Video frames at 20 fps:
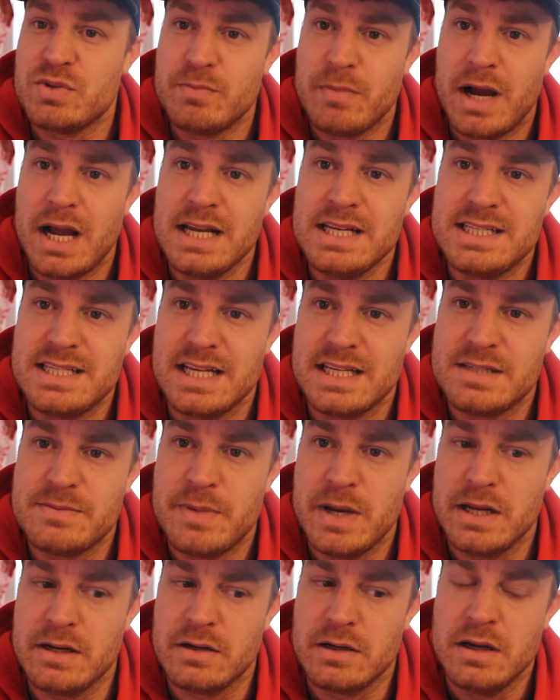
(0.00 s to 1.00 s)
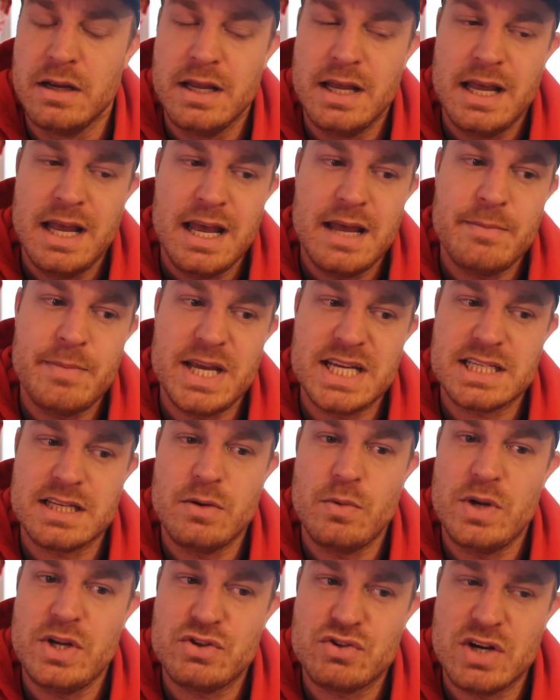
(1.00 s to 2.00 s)
mindsets better. And
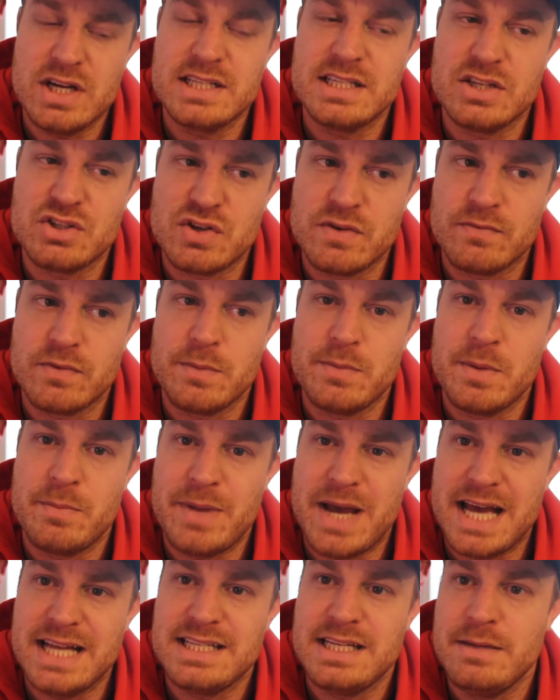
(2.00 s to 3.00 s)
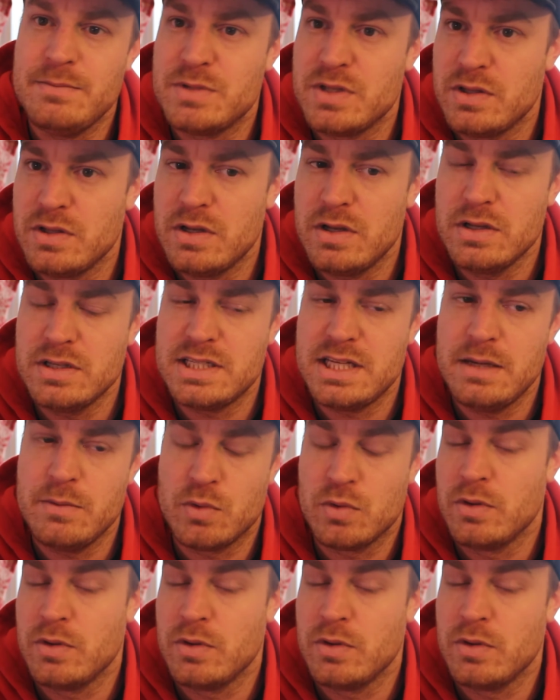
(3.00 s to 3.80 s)
basically when you transition from the bad team to the good team,